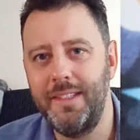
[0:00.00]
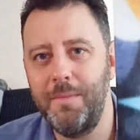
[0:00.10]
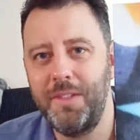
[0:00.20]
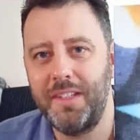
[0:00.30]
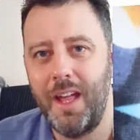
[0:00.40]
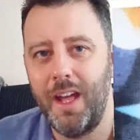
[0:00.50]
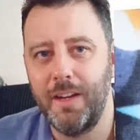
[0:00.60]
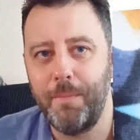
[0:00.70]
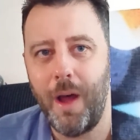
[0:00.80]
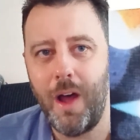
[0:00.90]

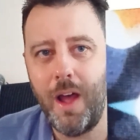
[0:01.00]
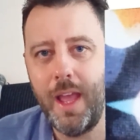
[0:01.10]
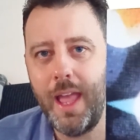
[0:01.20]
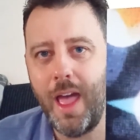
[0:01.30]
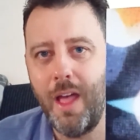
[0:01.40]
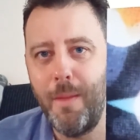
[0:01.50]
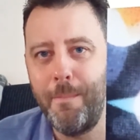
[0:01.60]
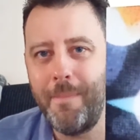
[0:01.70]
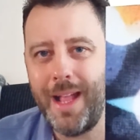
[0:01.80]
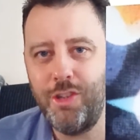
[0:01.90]
Absurd by
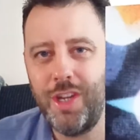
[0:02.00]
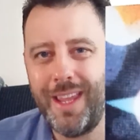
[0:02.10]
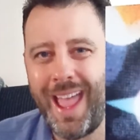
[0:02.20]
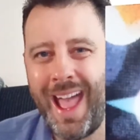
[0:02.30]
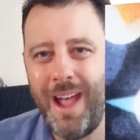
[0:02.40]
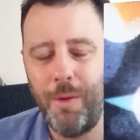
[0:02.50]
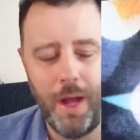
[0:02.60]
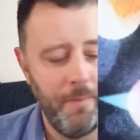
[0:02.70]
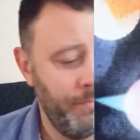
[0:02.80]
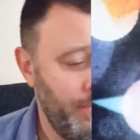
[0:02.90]
Magic Hour.